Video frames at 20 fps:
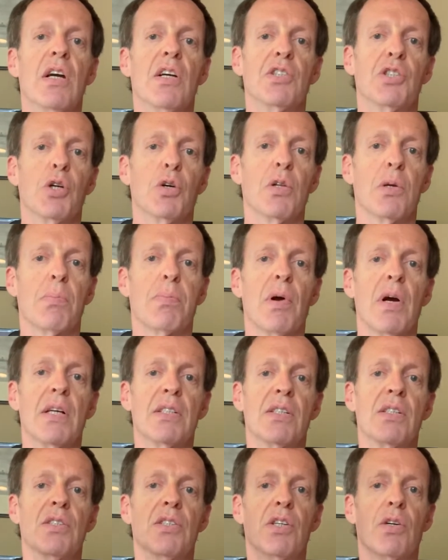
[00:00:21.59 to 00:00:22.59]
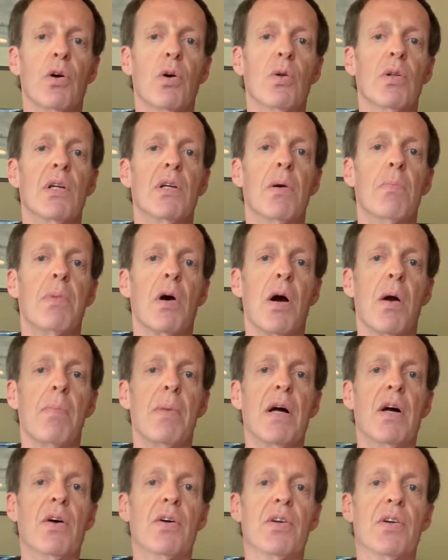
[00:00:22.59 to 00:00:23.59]
shoulder presses, you're holding a
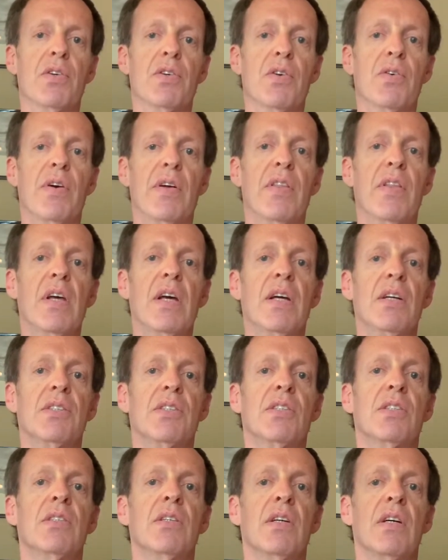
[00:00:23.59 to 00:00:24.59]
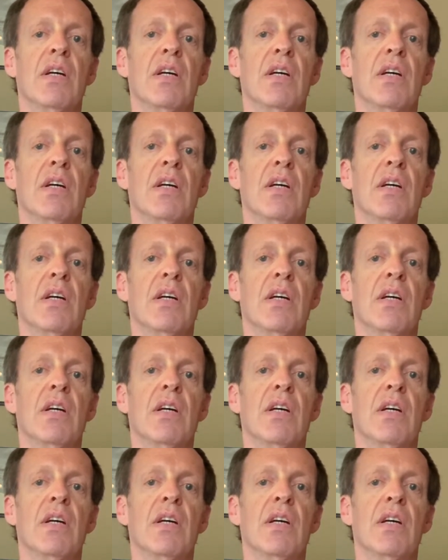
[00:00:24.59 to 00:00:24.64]
barbell, you're doing this.